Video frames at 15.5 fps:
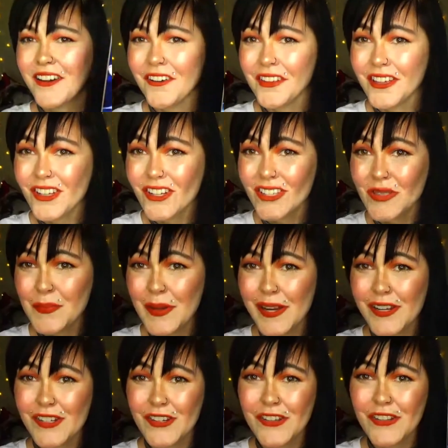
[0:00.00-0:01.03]
that's just the
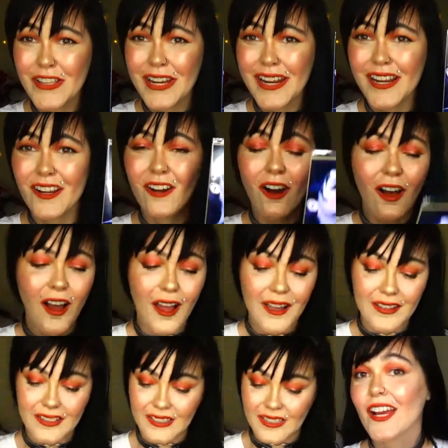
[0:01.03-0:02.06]
picture that I
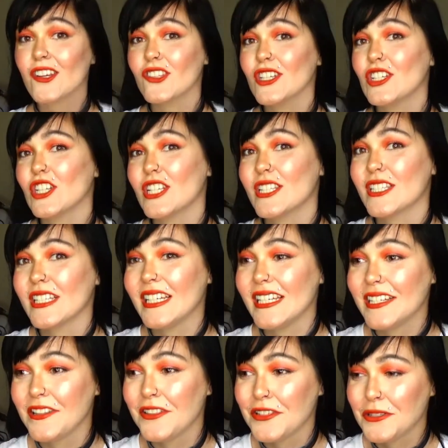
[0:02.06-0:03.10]
got. Actually just
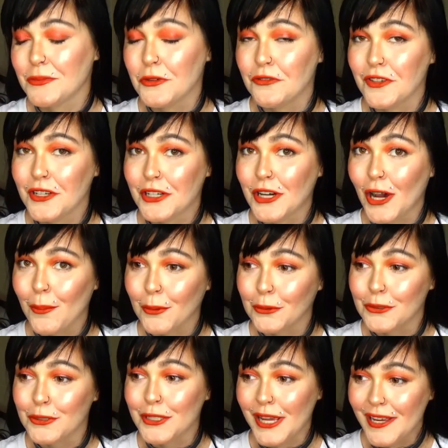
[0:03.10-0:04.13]
seen this movie a
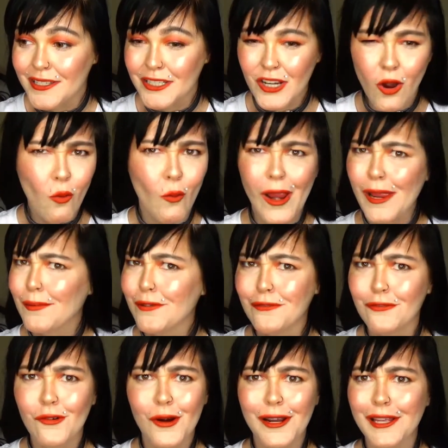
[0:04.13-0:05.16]
couple days ago, way
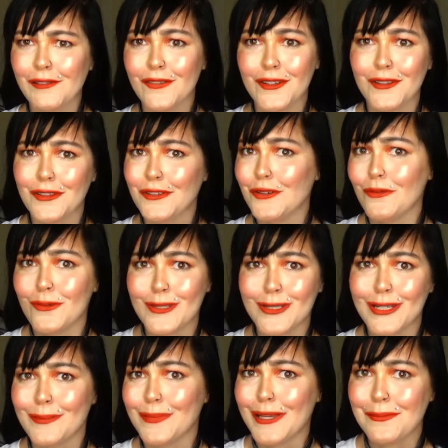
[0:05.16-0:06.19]
before I even knew it was
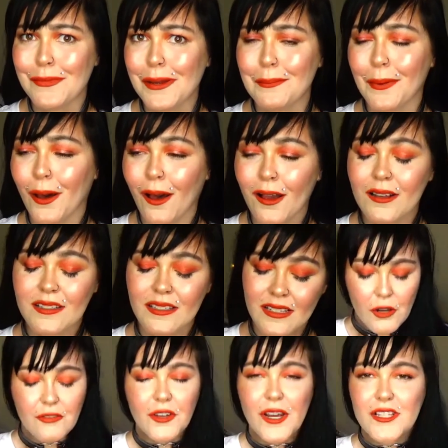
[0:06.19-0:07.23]
going to be in my box.
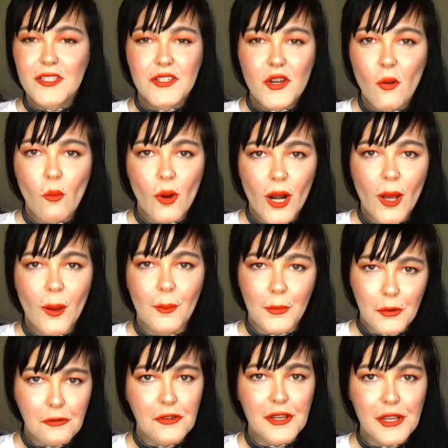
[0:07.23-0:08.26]
If you guys don't know what
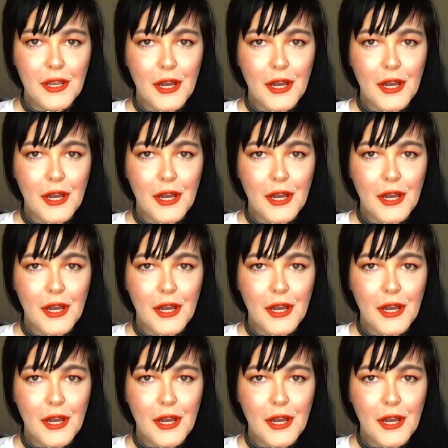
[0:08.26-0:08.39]
movie